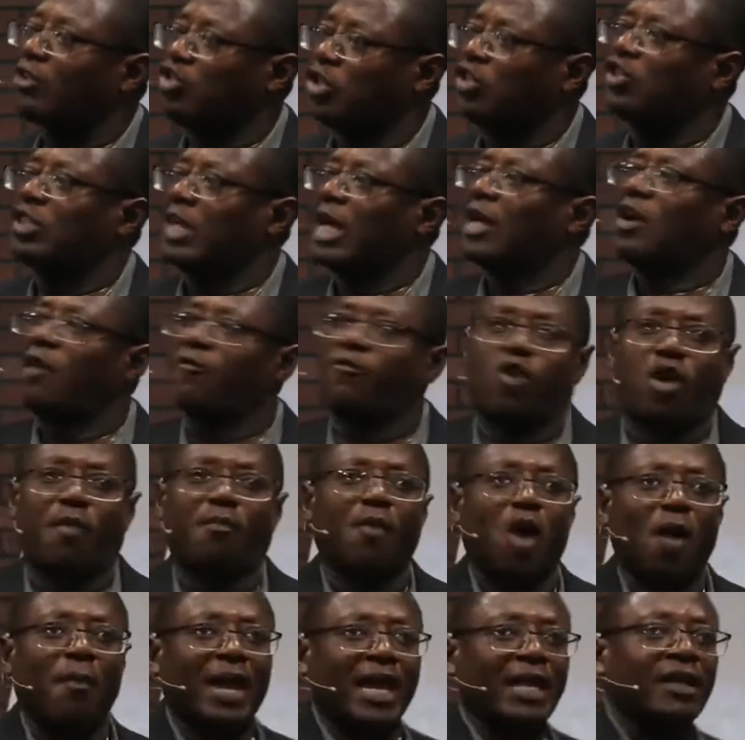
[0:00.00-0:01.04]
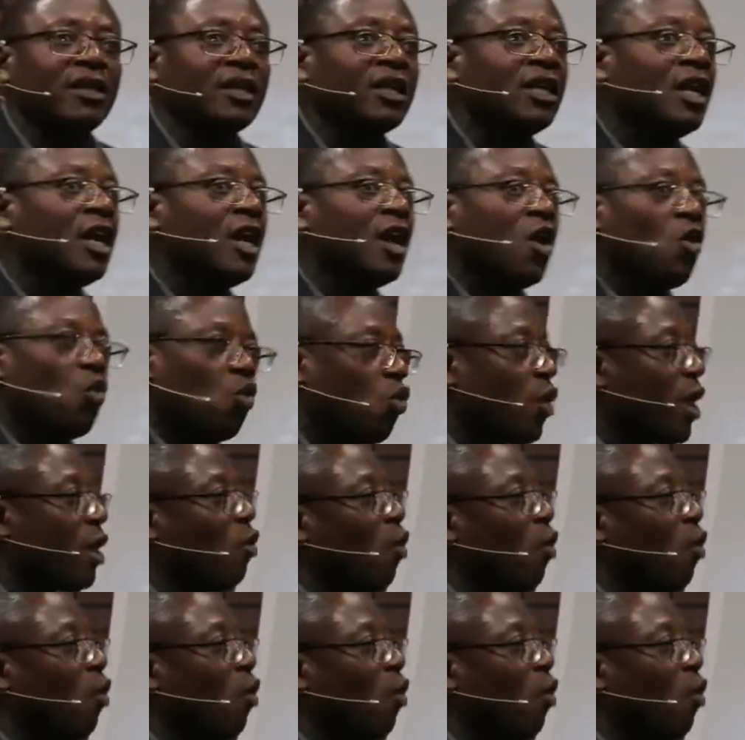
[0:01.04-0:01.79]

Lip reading: Just stand up for a moment. We